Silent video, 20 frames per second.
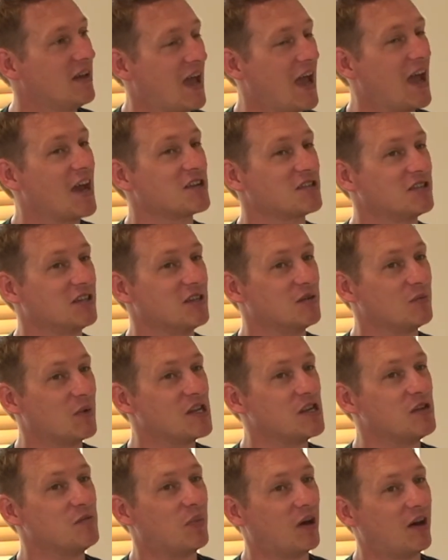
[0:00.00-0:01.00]
actually
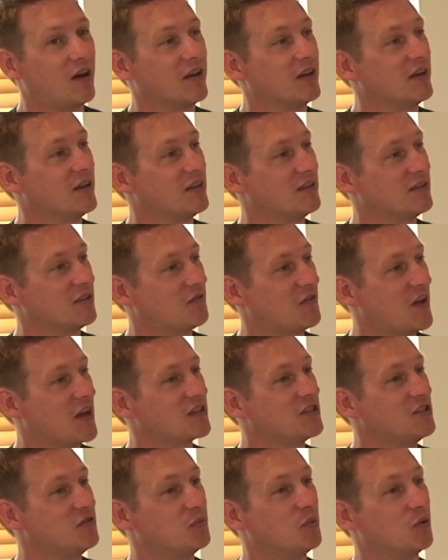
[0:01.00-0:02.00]
when you buy it, the
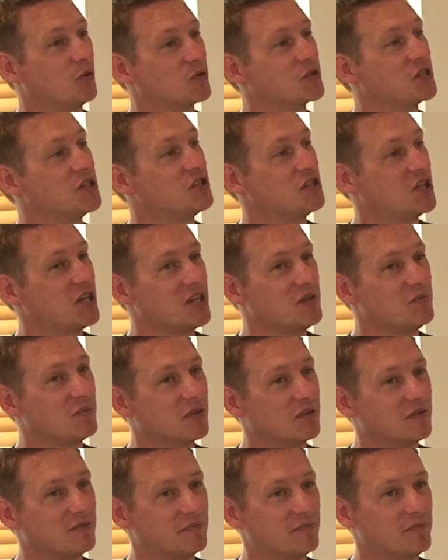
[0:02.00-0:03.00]
fact you bought it cheap
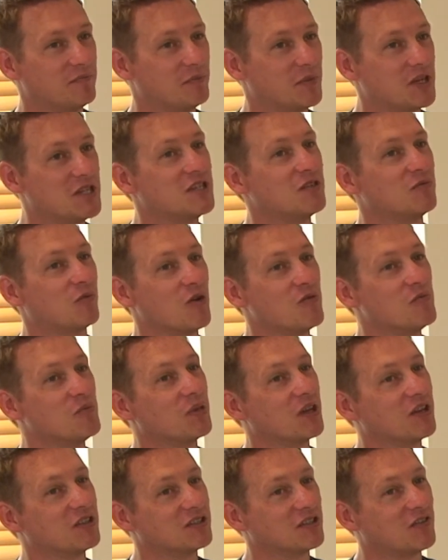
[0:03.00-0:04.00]
means it won't
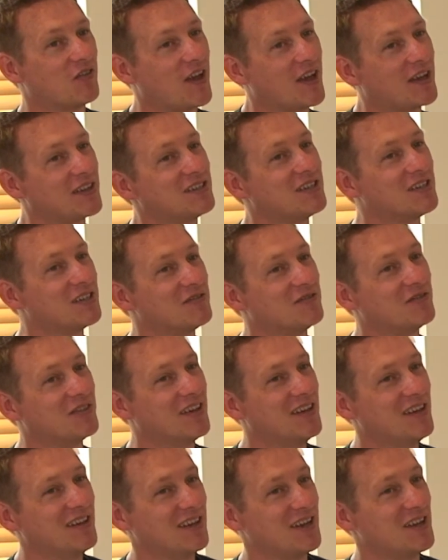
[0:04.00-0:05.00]
be as effective,
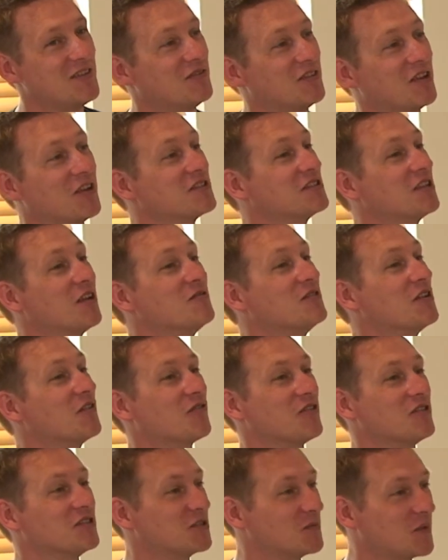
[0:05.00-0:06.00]
even though it's no
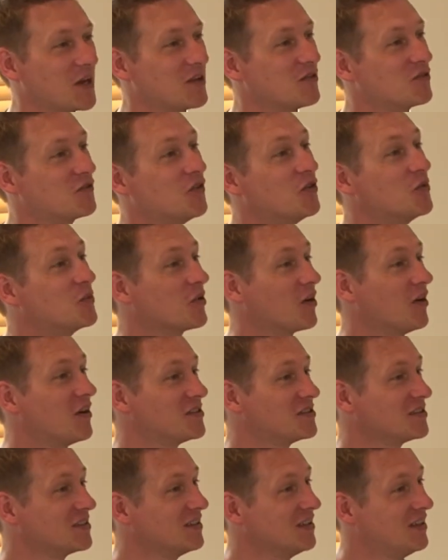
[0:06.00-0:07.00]
different to when it was full
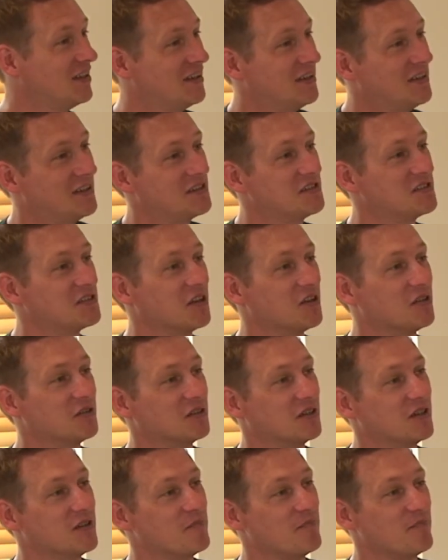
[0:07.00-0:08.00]
price.
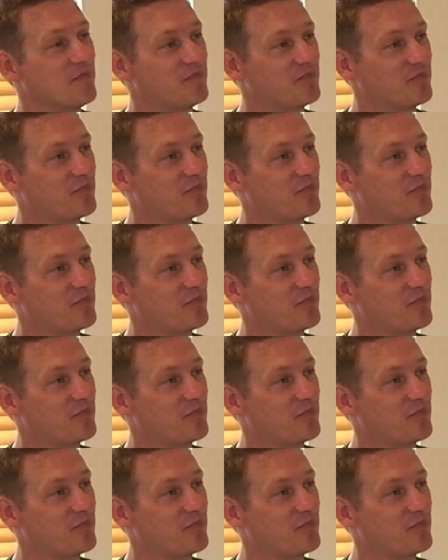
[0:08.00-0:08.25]
So